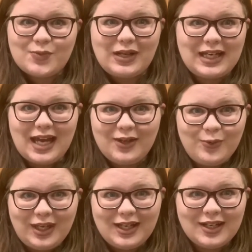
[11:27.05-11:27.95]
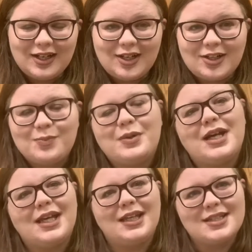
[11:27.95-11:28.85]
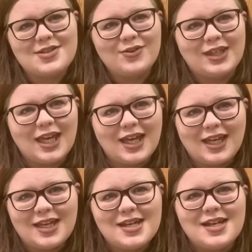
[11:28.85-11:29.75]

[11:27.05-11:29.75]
We're kind of weird, but it's okay.